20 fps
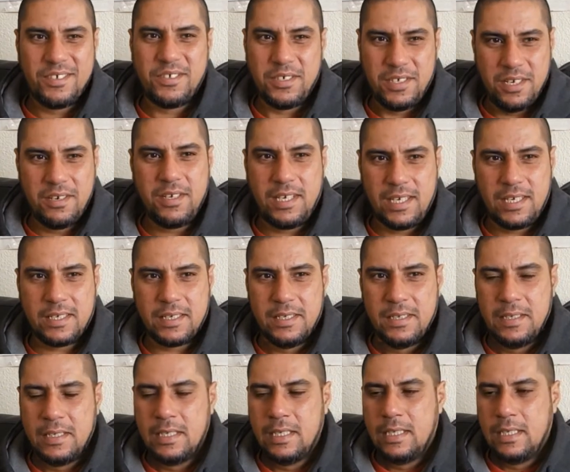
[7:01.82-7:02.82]
You know, like,
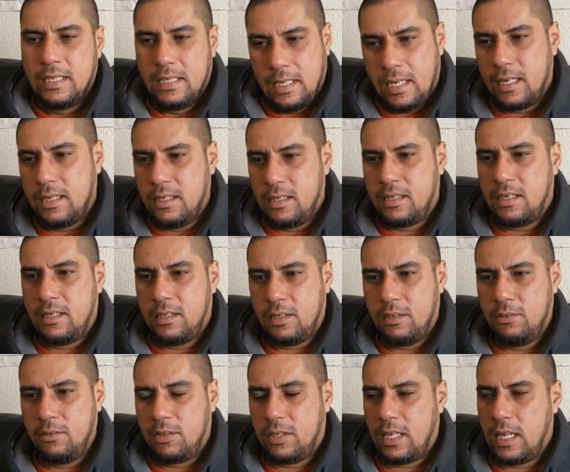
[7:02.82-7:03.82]
and it's the
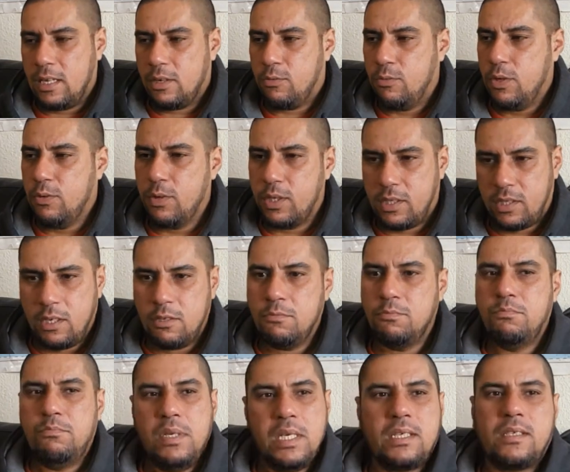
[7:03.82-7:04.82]
truth. Like, we were so
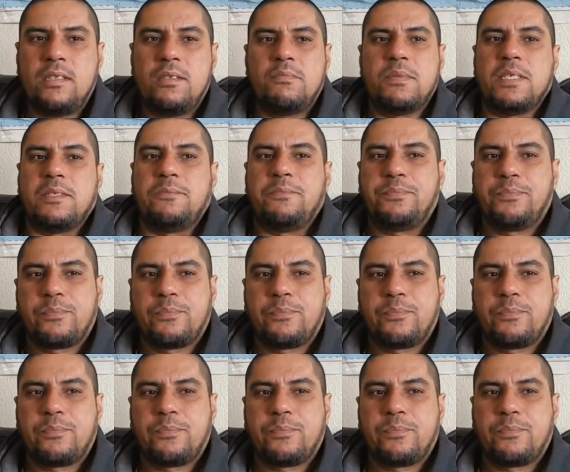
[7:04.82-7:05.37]
mixed, man.